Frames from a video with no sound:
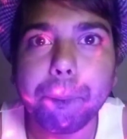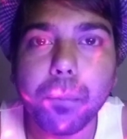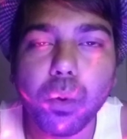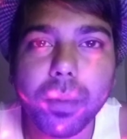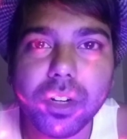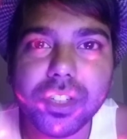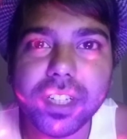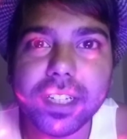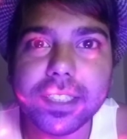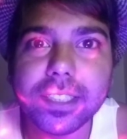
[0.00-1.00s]
Omar
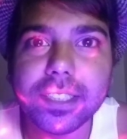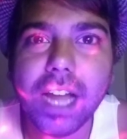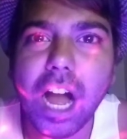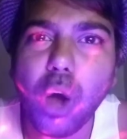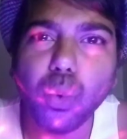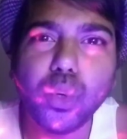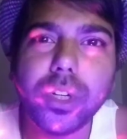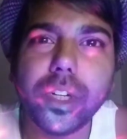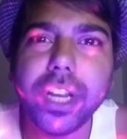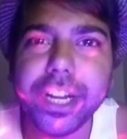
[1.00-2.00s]
says, "How
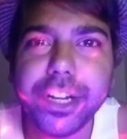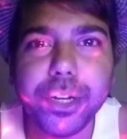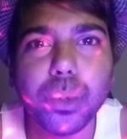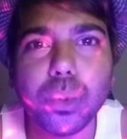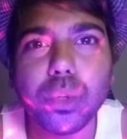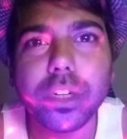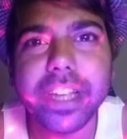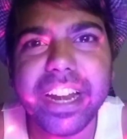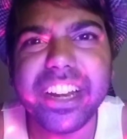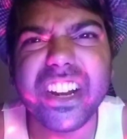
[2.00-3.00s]
did you
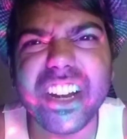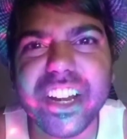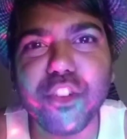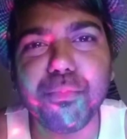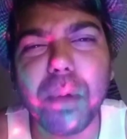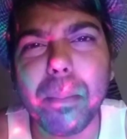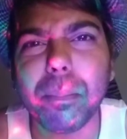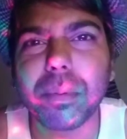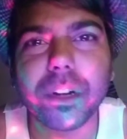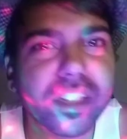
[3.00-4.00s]
get rid of my
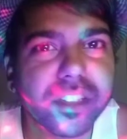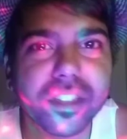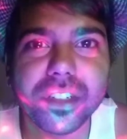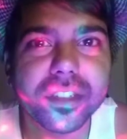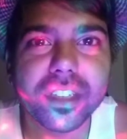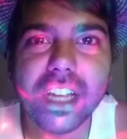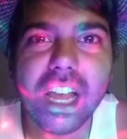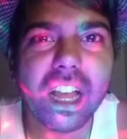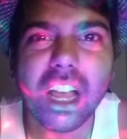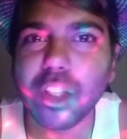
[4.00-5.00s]
brother,
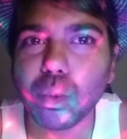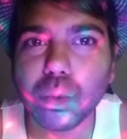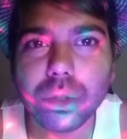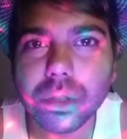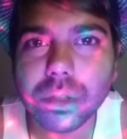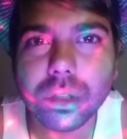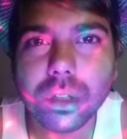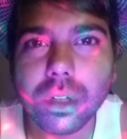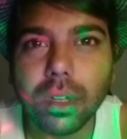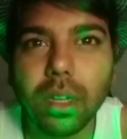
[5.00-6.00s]
Qadur?"
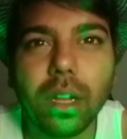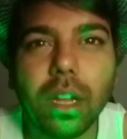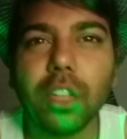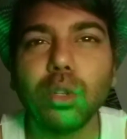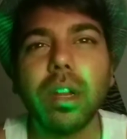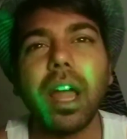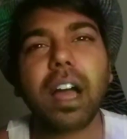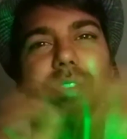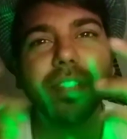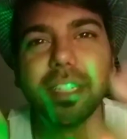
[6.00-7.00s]
Qadur
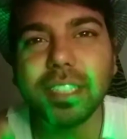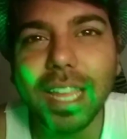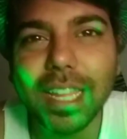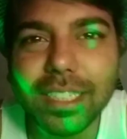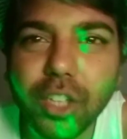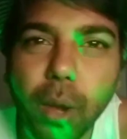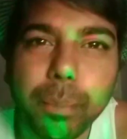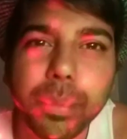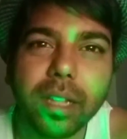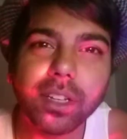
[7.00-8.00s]
laughs and says, "Your
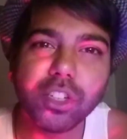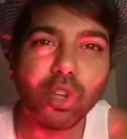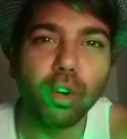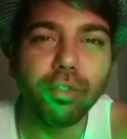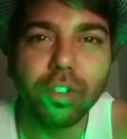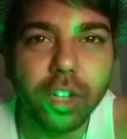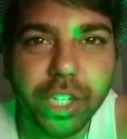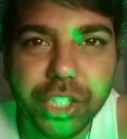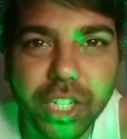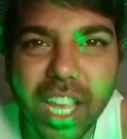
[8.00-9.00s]
brother is so
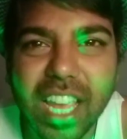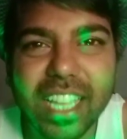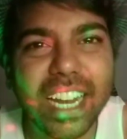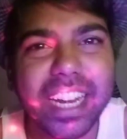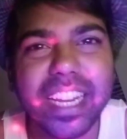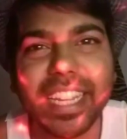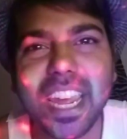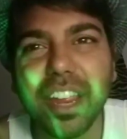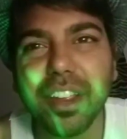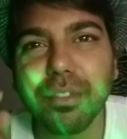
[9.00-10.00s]
foolish that he
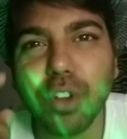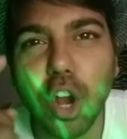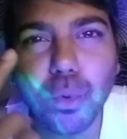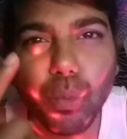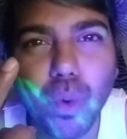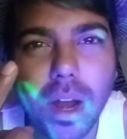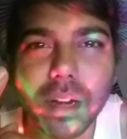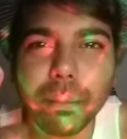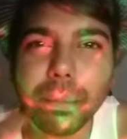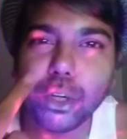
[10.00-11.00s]
gave not
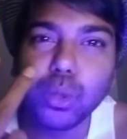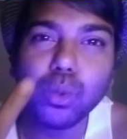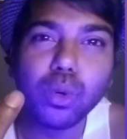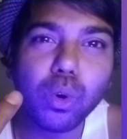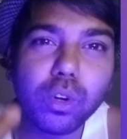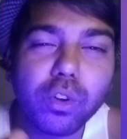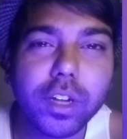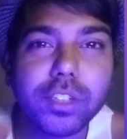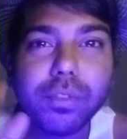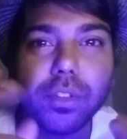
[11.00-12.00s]
1 but 2 gold
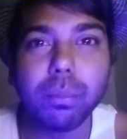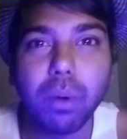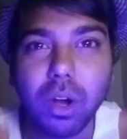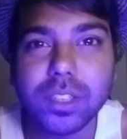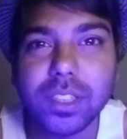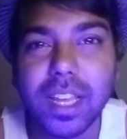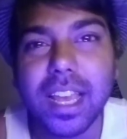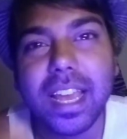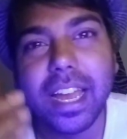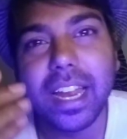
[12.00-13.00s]
coins for the box.
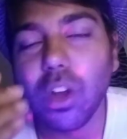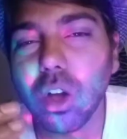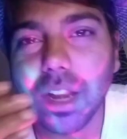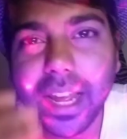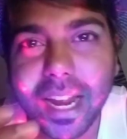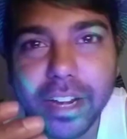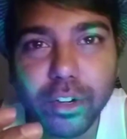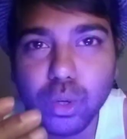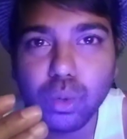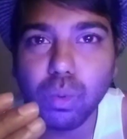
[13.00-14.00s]
And all I had
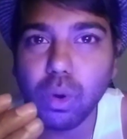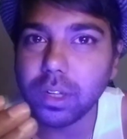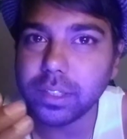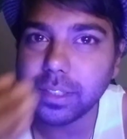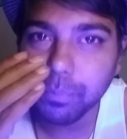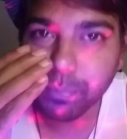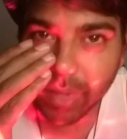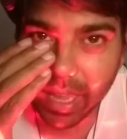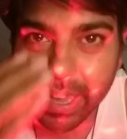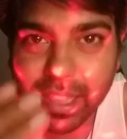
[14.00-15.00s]
to do was,
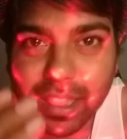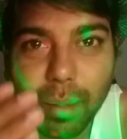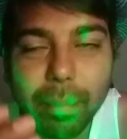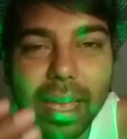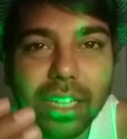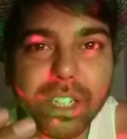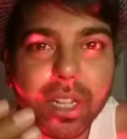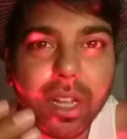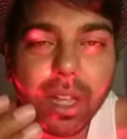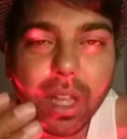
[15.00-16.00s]
in the magic